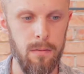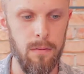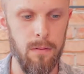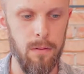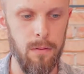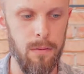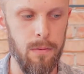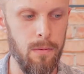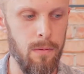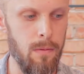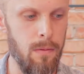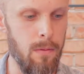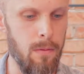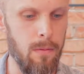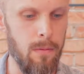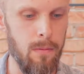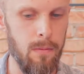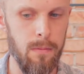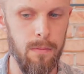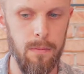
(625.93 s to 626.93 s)
go
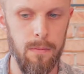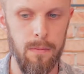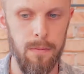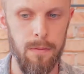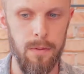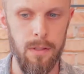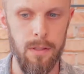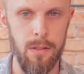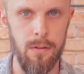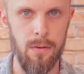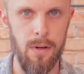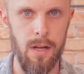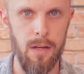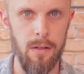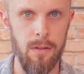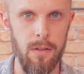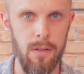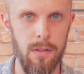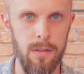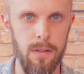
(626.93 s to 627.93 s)
through these
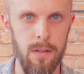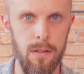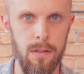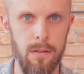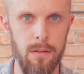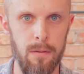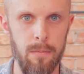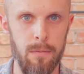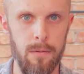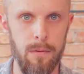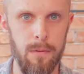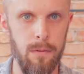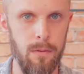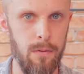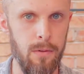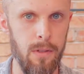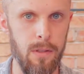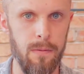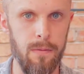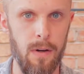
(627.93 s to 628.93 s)
strategies, and you'll do
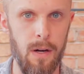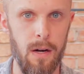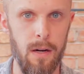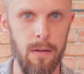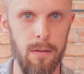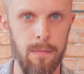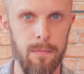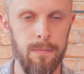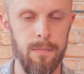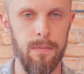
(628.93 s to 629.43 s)
just fine.